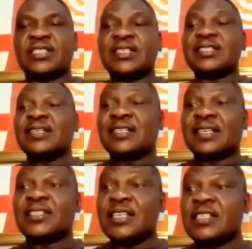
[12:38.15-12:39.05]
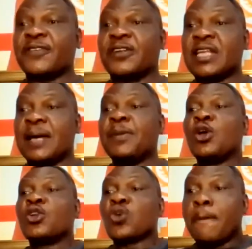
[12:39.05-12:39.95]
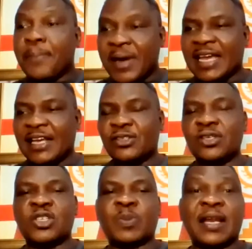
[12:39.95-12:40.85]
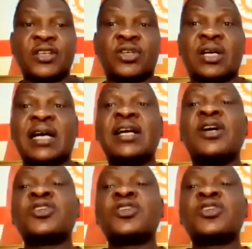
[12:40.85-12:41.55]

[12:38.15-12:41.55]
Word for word: It is, it is easy for them to break into the supernatural.